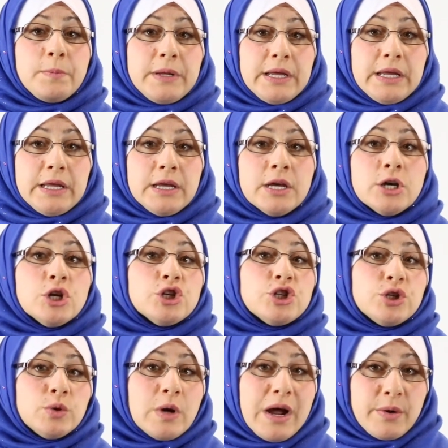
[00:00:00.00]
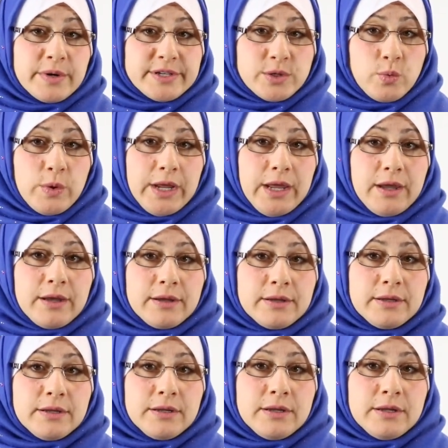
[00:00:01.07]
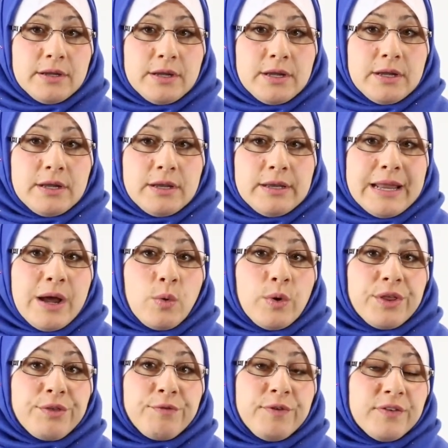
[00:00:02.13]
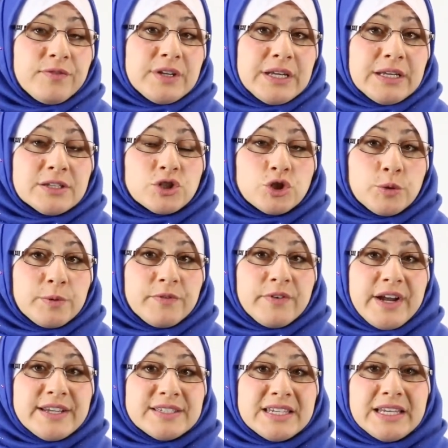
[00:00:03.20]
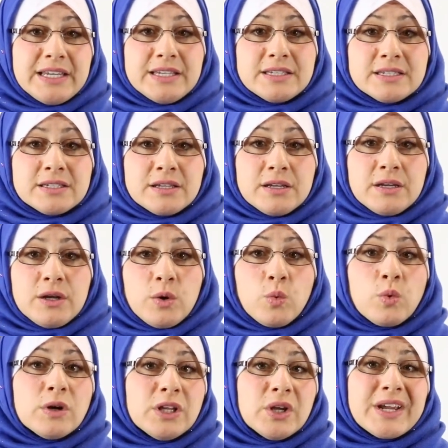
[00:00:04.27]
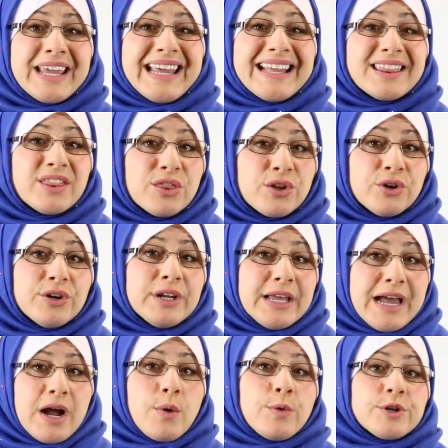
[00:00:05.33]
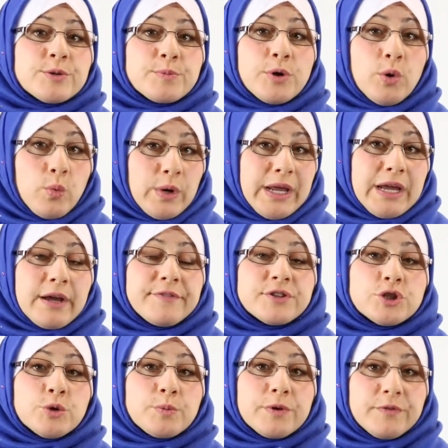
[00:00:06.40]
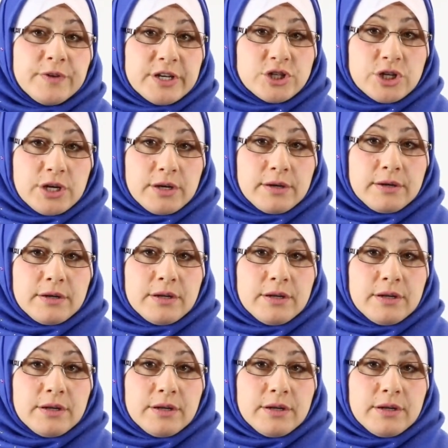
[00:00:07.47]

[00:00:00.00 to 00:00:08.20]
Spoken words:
be 2 hours a week. Now with 15 supervisees, we're looking at 30 hours per week of supervision.